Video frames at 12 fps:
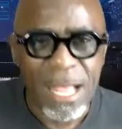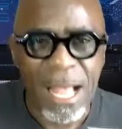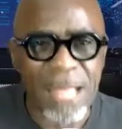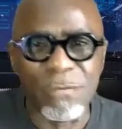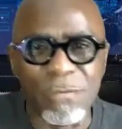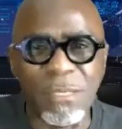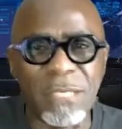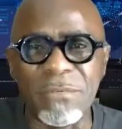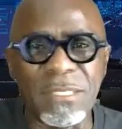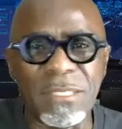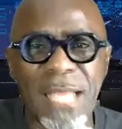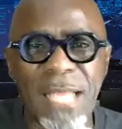And the only
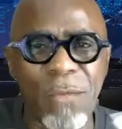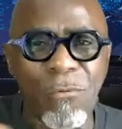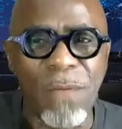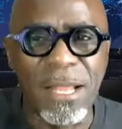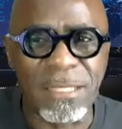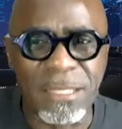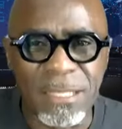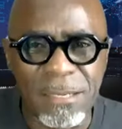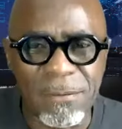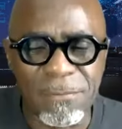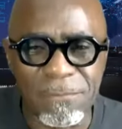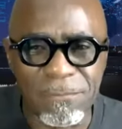reason I went
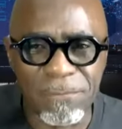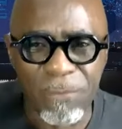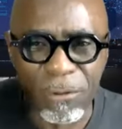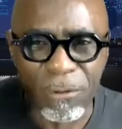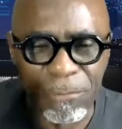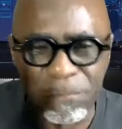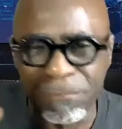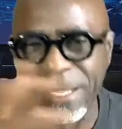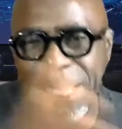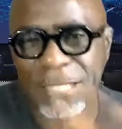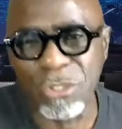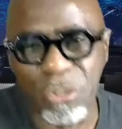for
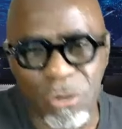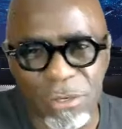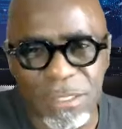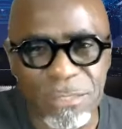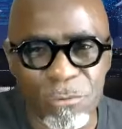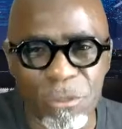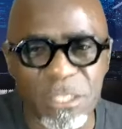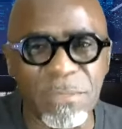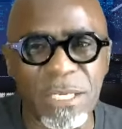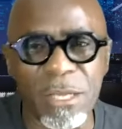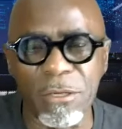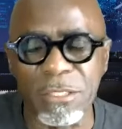that choice was
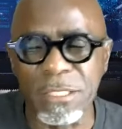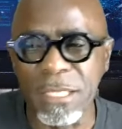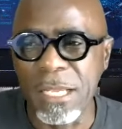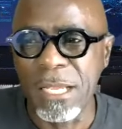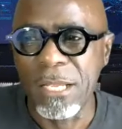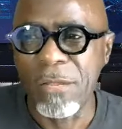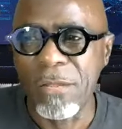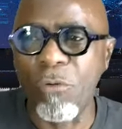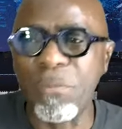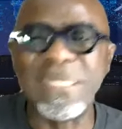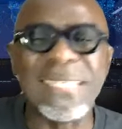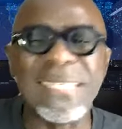because
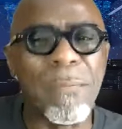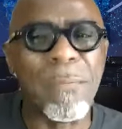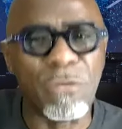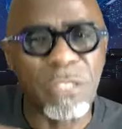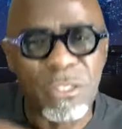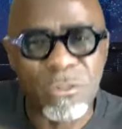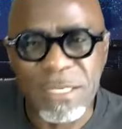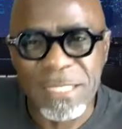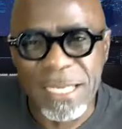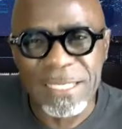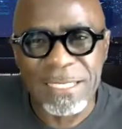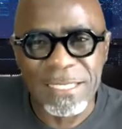Obi
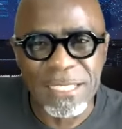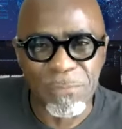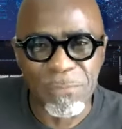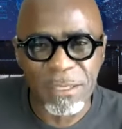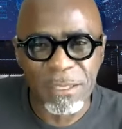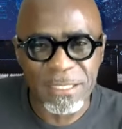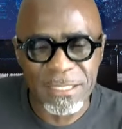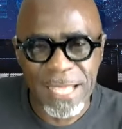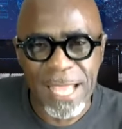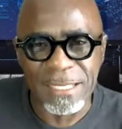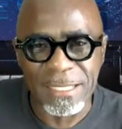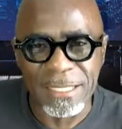demonstrated a deep
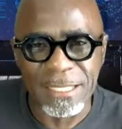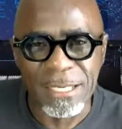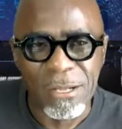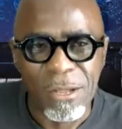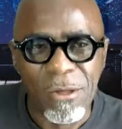understanding